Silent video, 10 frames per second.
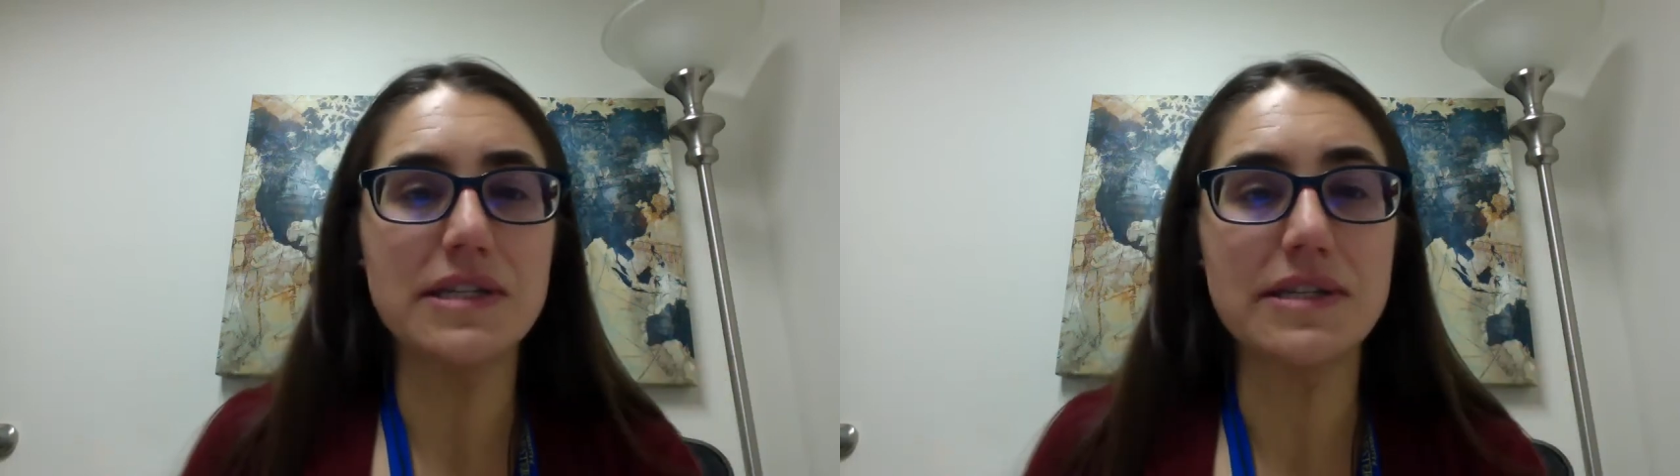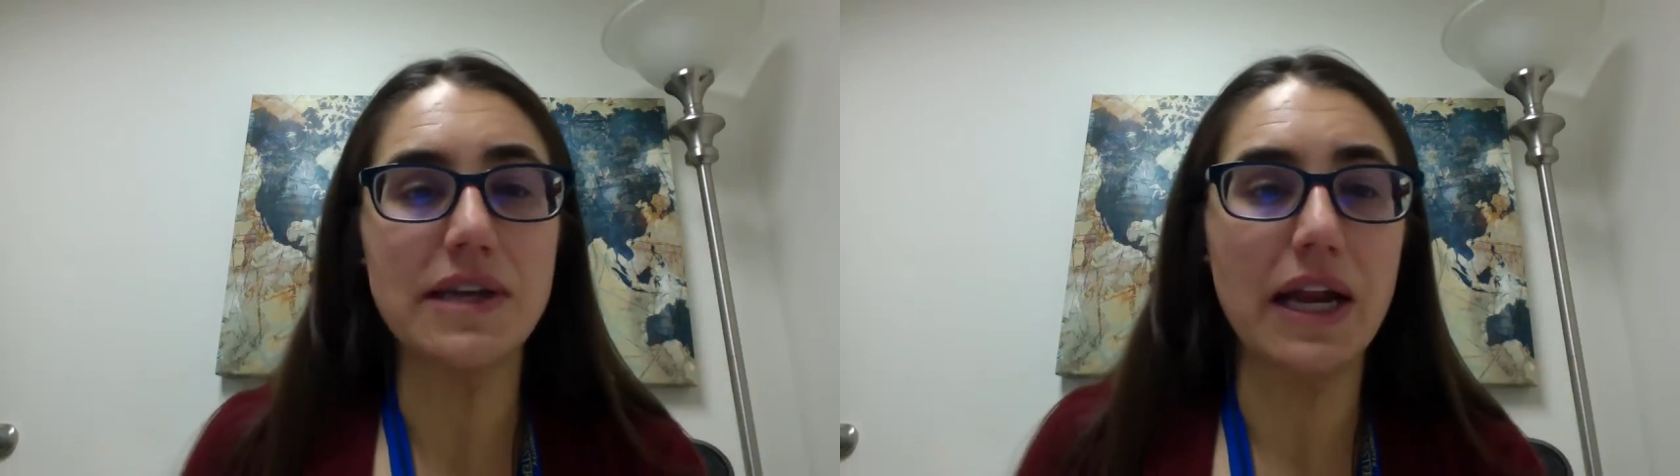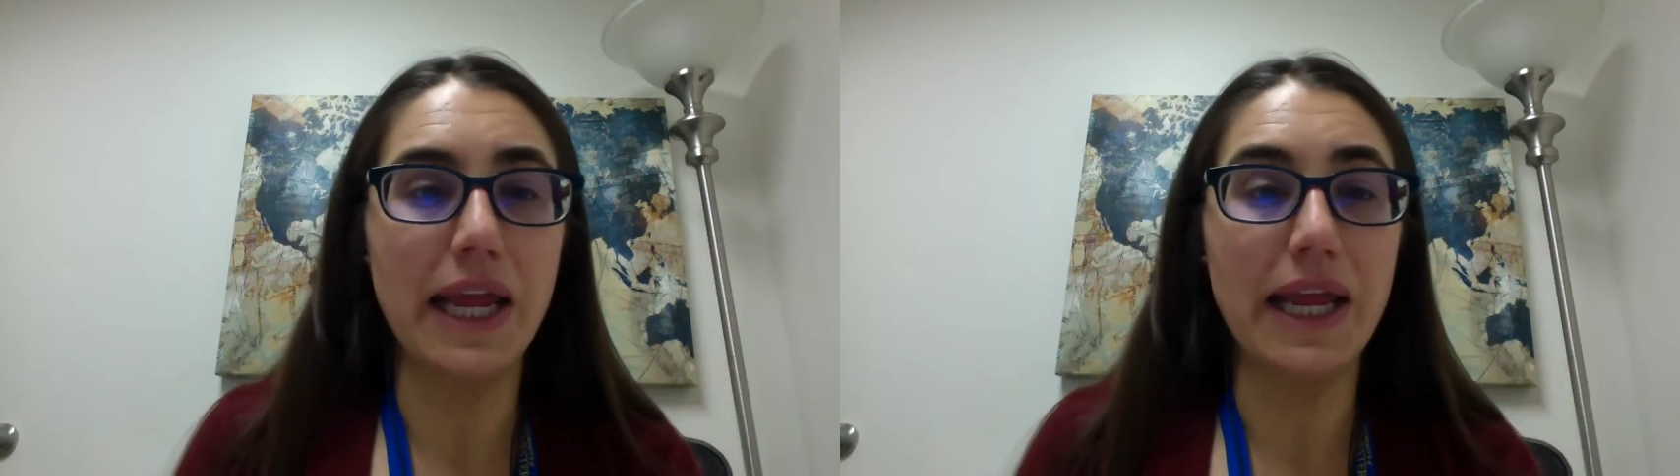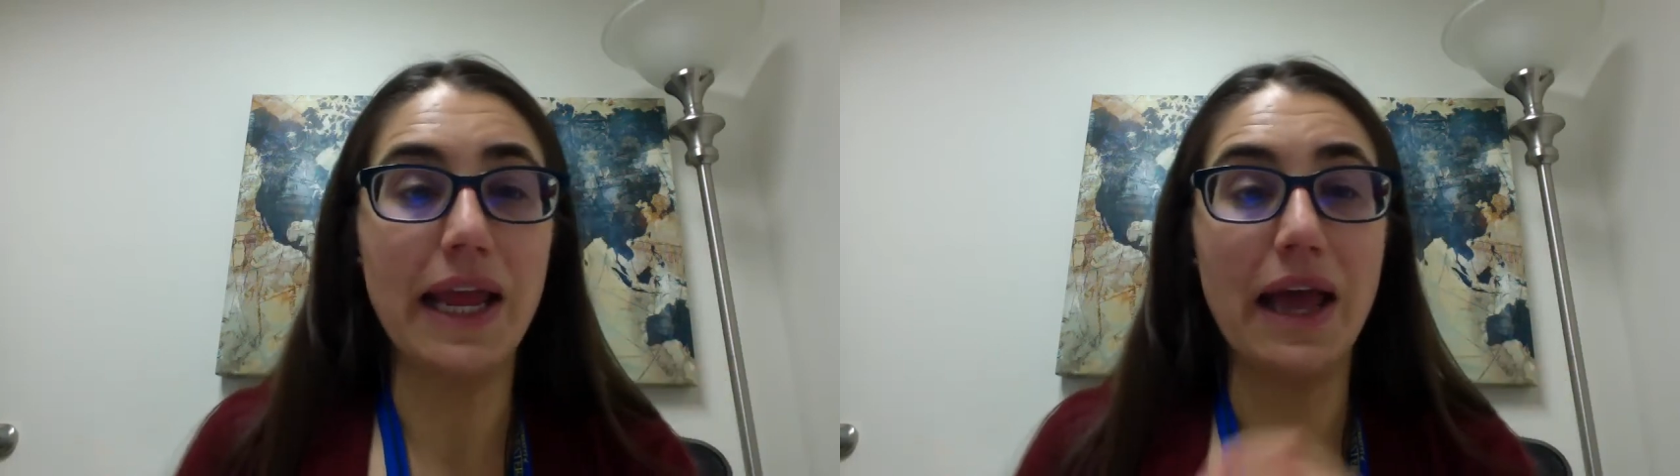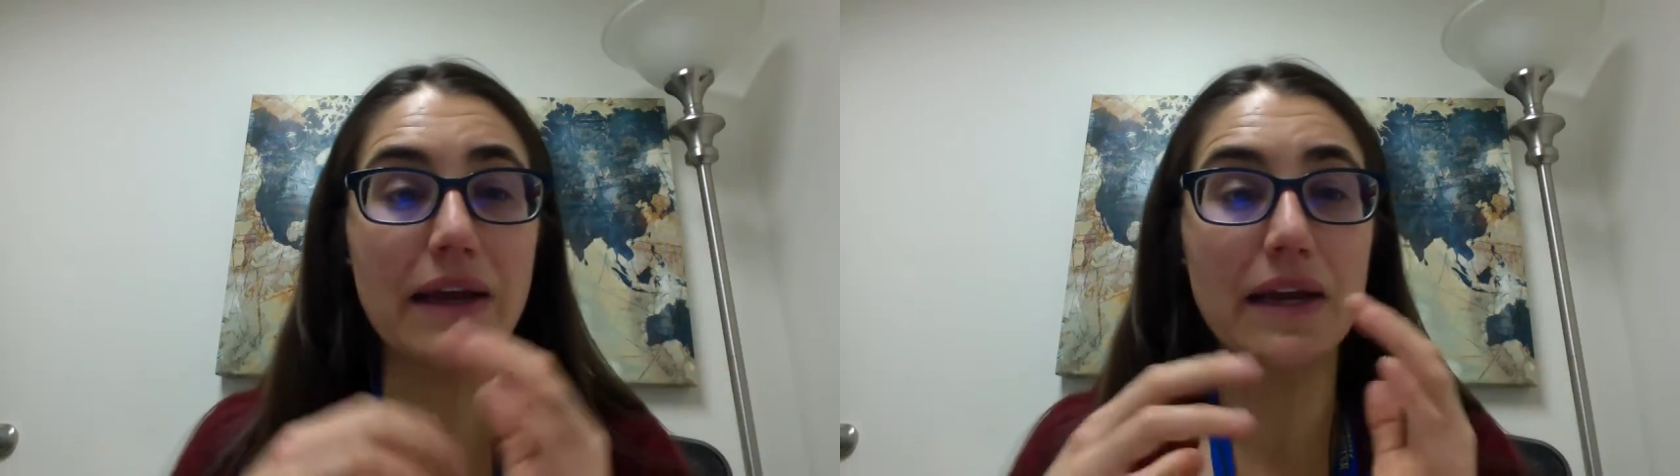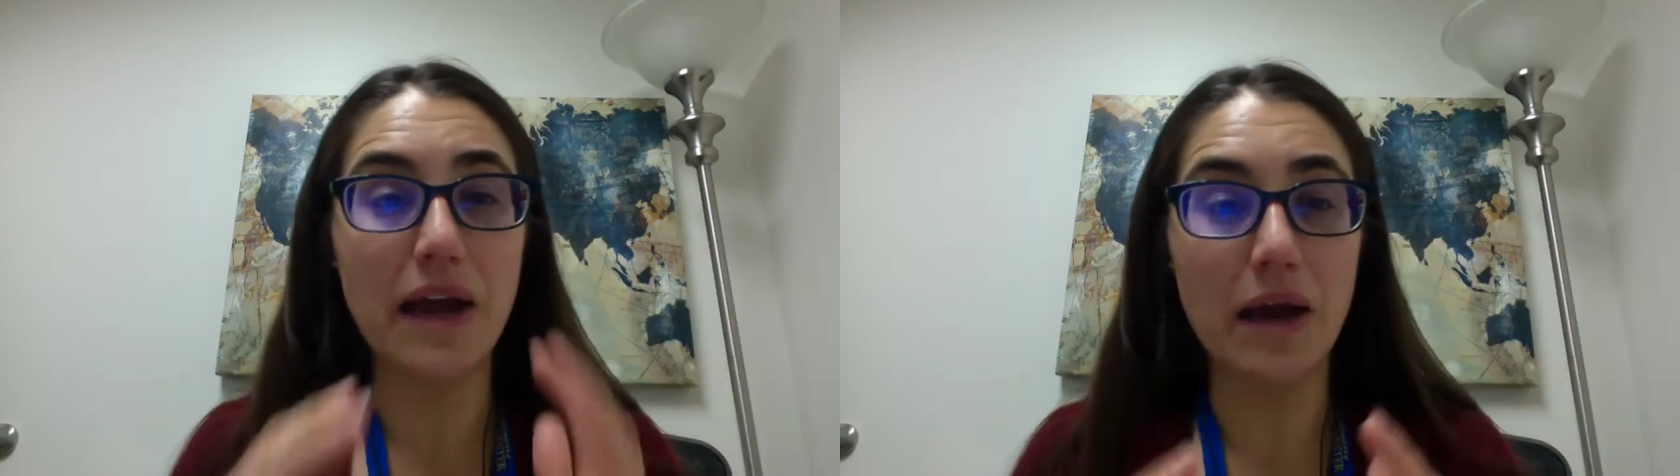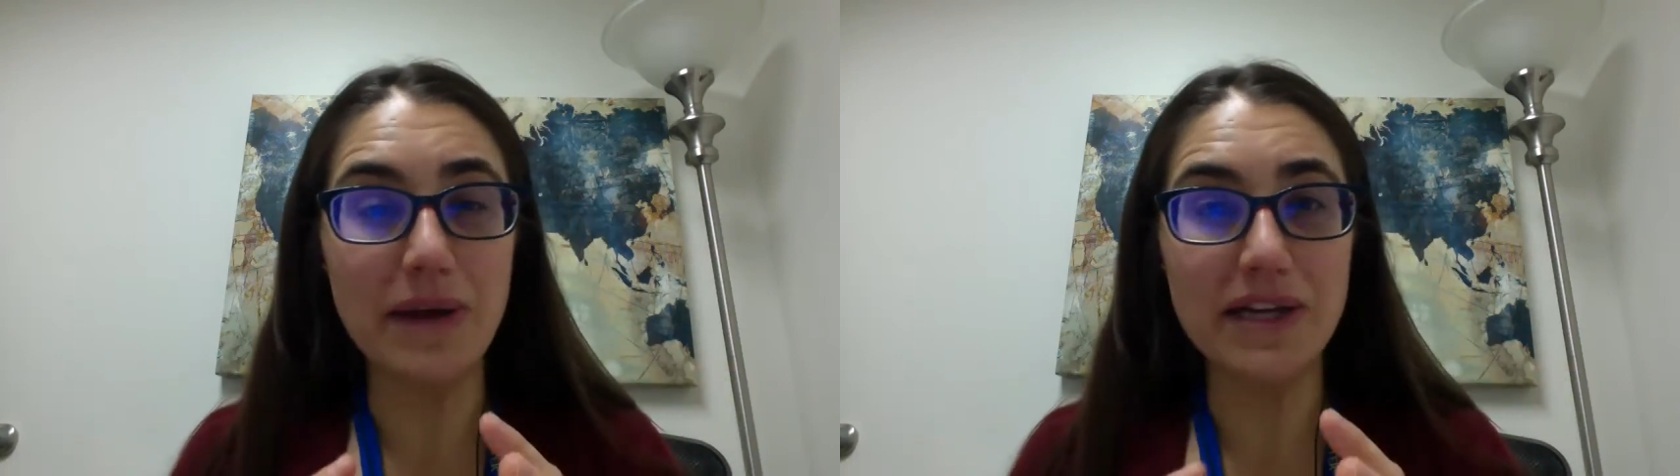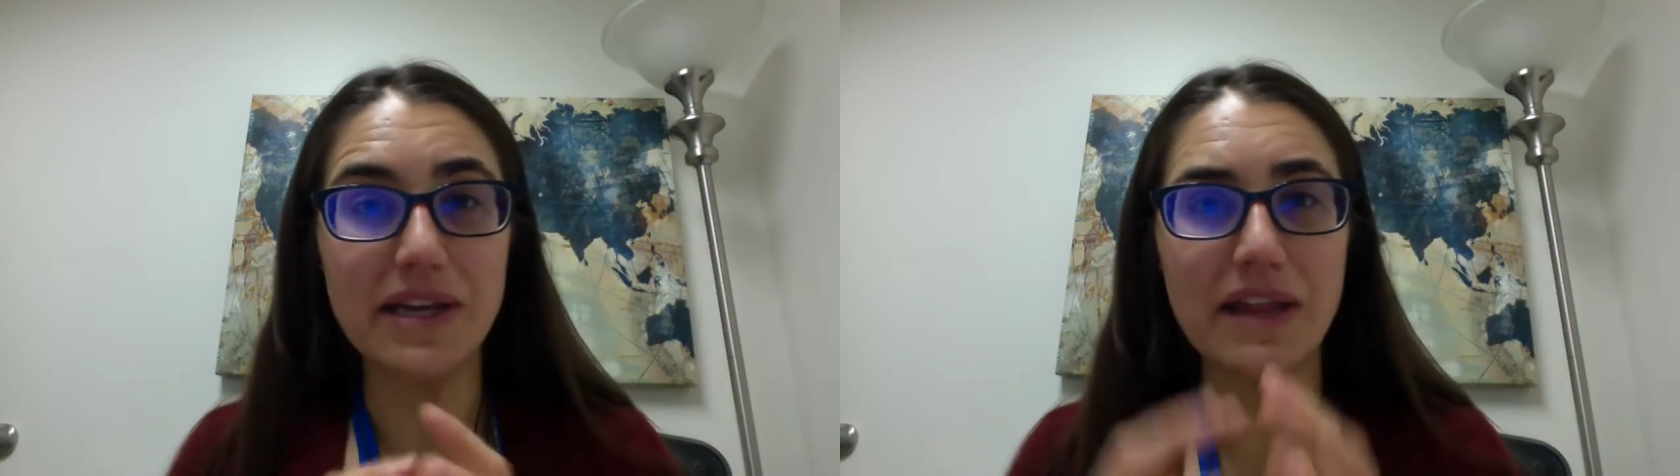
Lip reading: studying economics.